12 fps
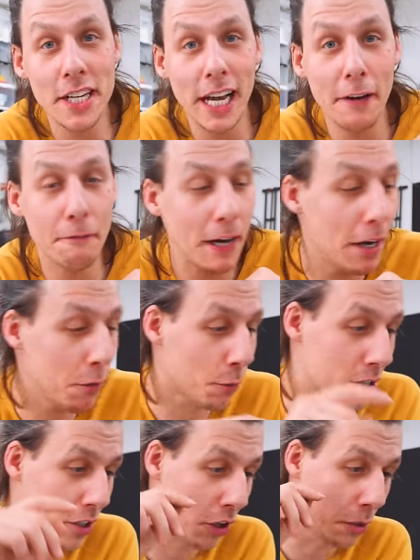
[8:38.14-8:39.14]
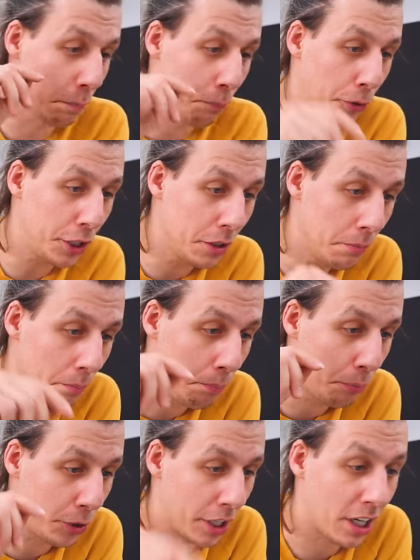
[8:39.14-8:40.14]
guy I found was called Priyam
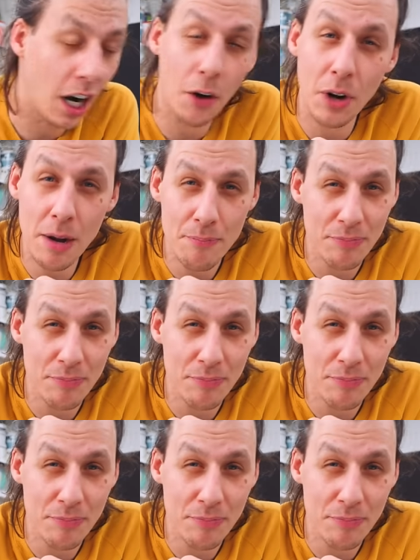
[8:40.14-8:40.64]
Priyankara.